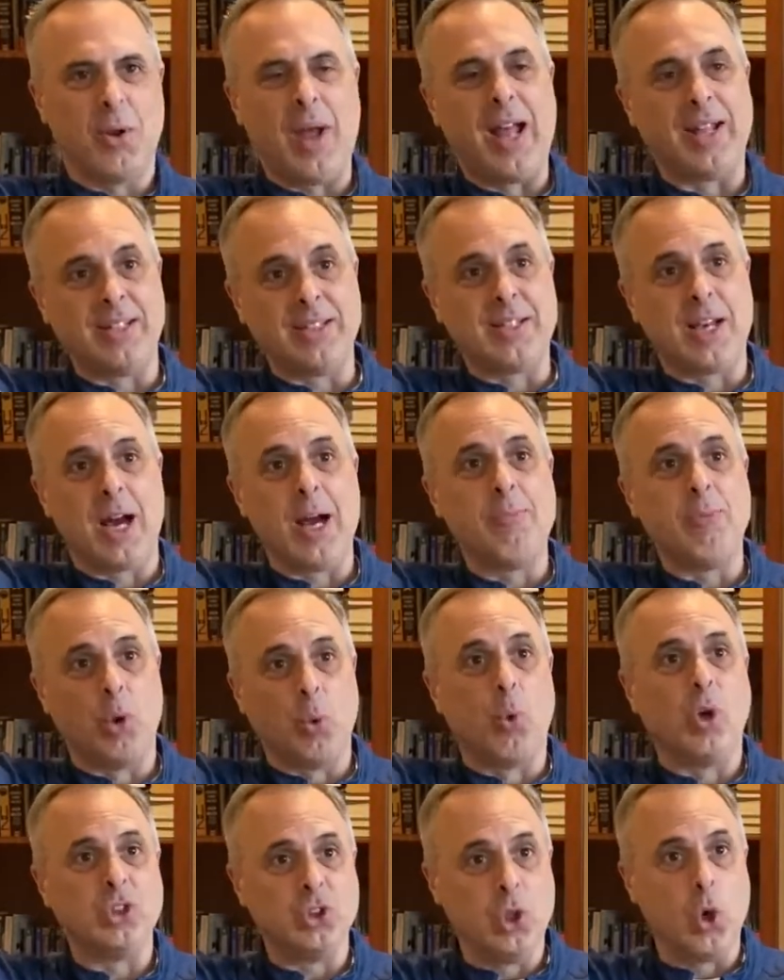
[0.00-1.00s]
the time, there
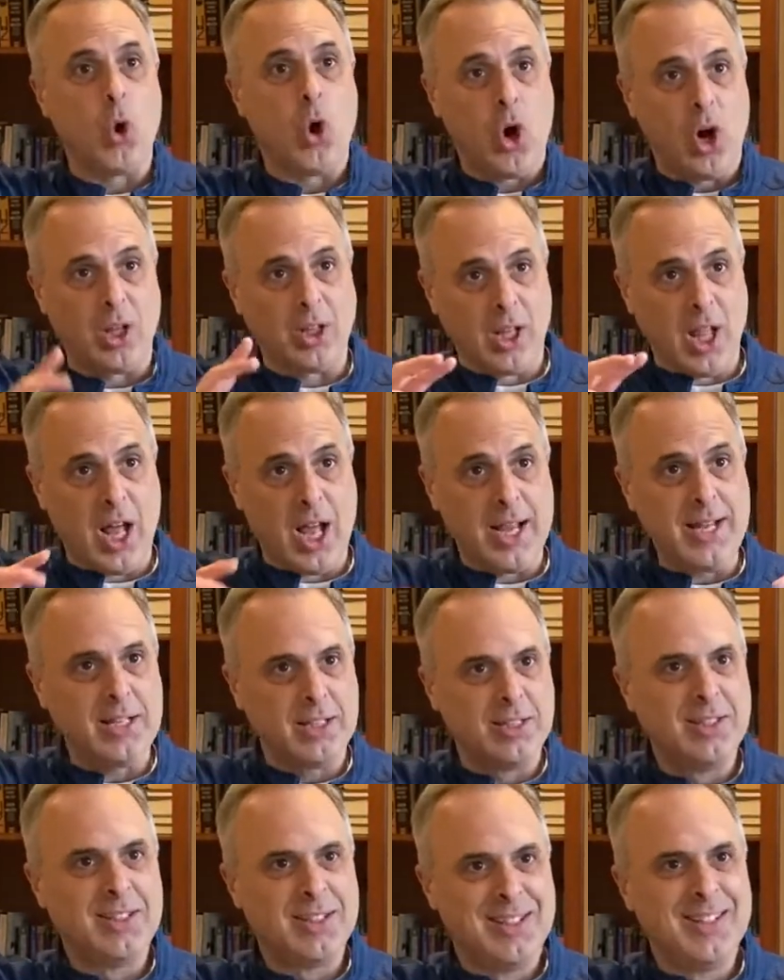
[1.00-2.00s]
was no online.
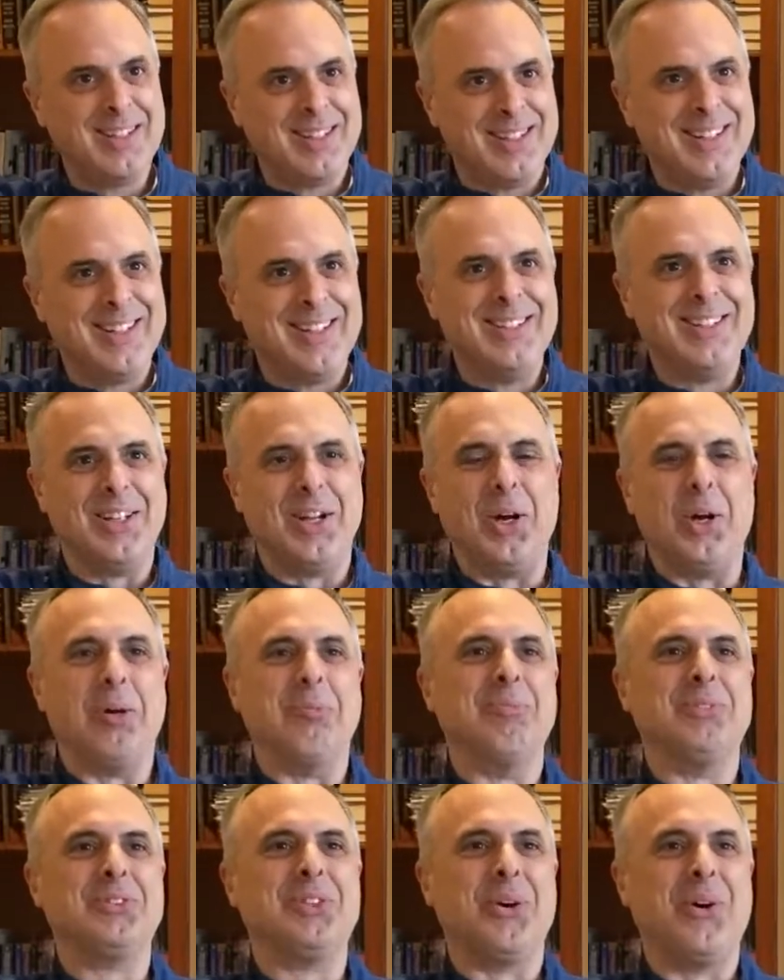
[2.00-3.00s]

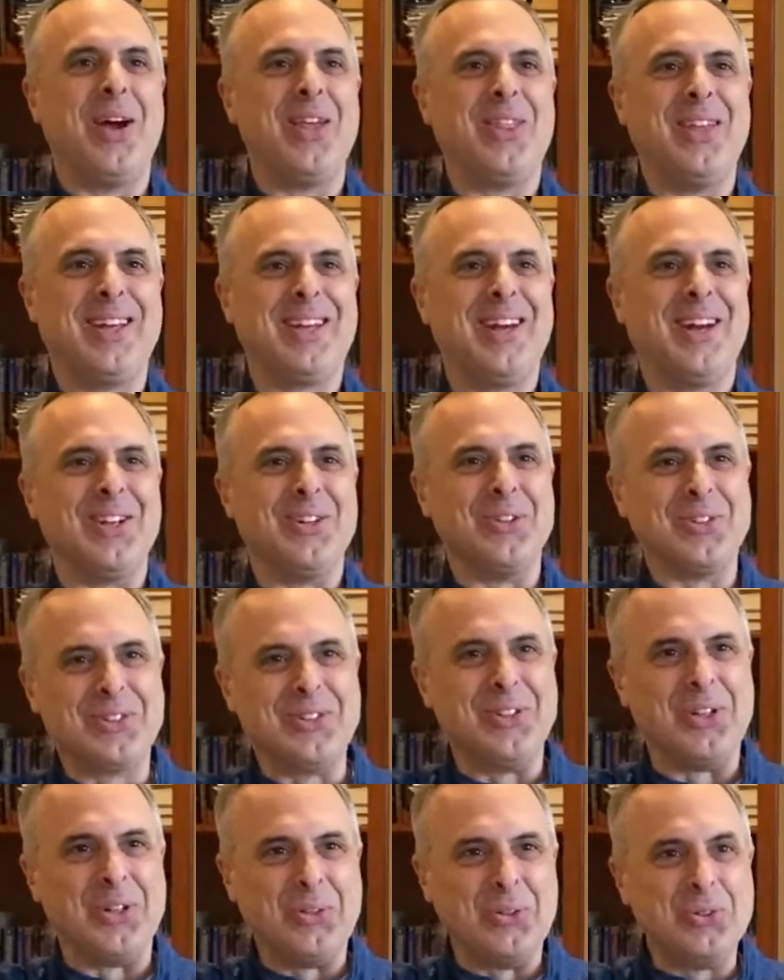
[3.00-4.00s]
So I think I looked
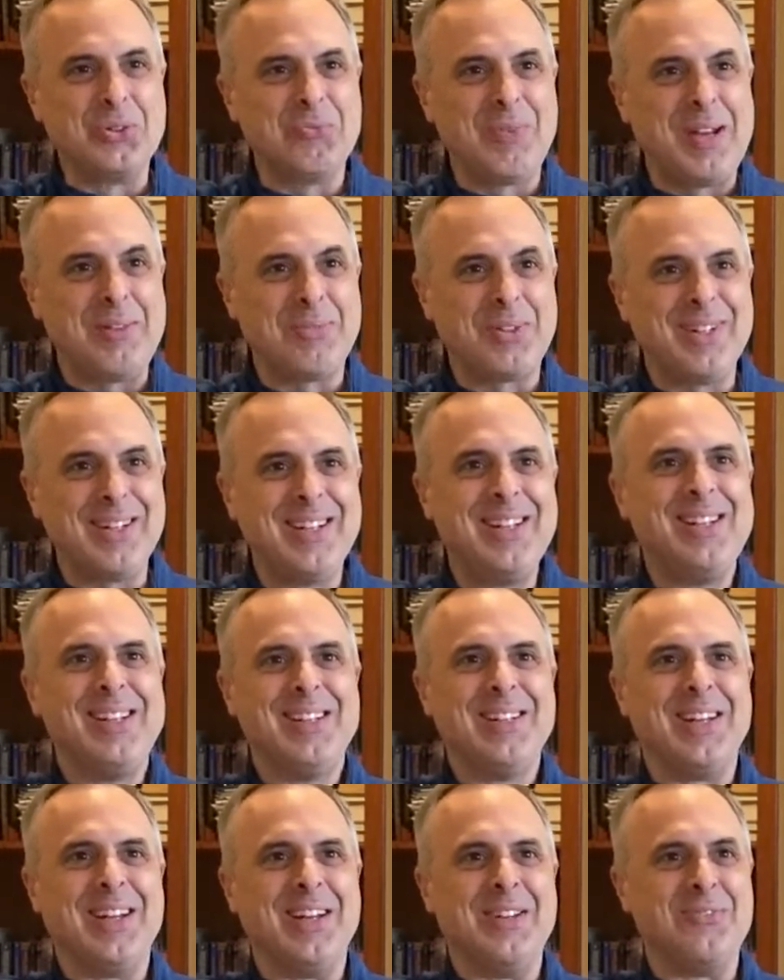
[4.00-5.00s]
in the newspaper
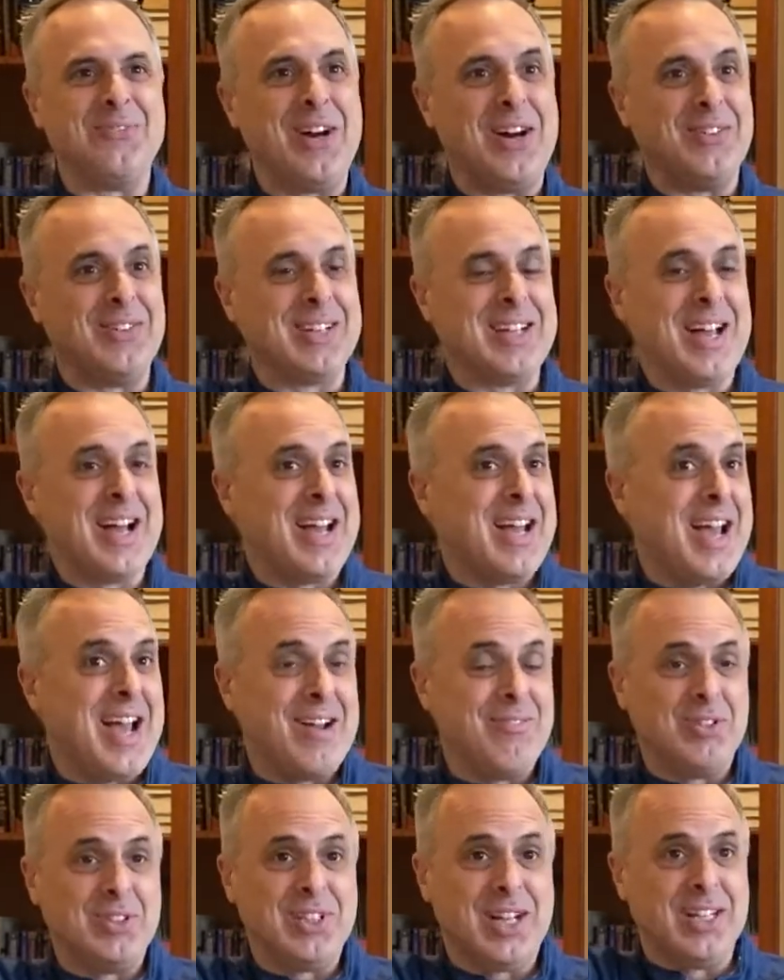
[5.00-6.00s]
and found a guy
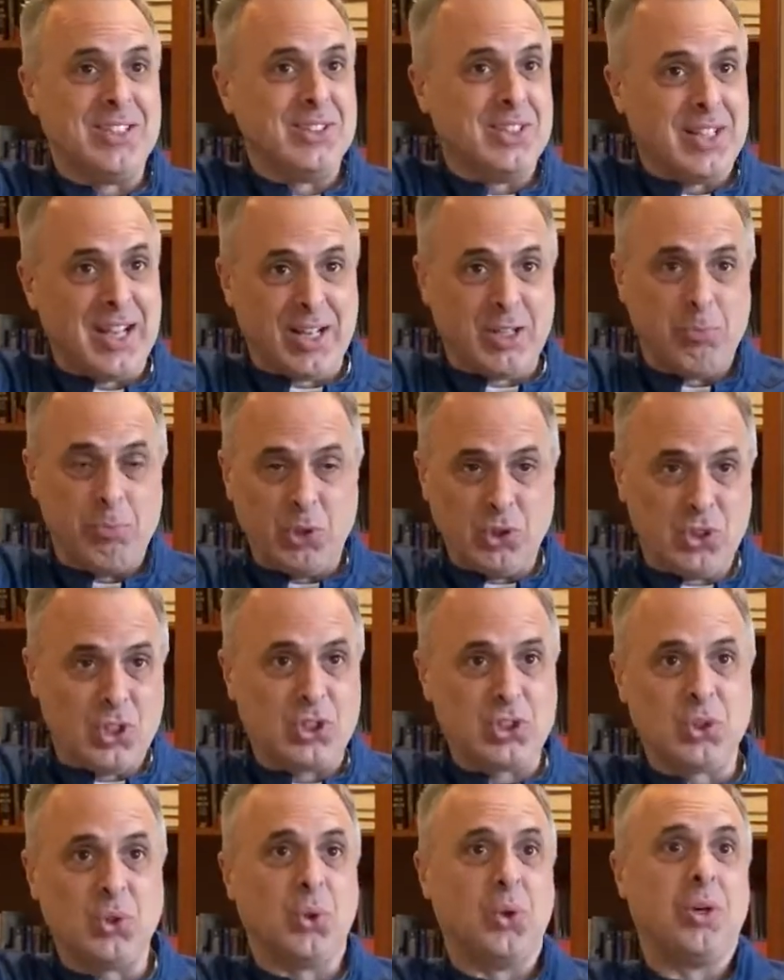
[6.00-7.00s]
advertising at a music
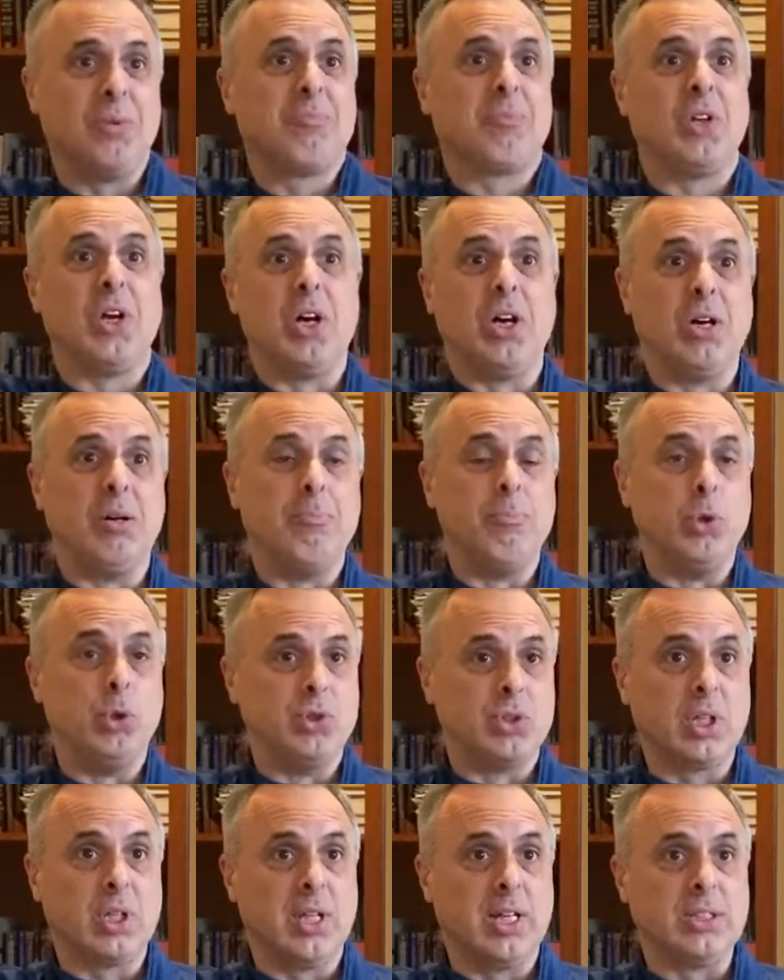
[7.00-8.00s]
store,
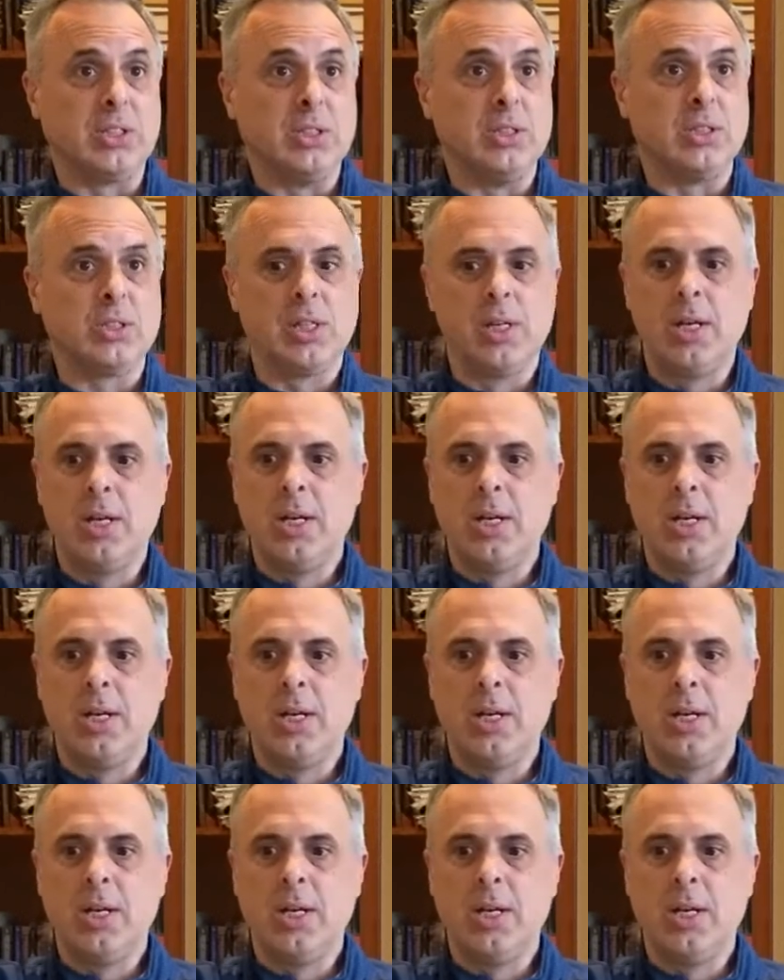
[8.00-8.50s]
music lessons.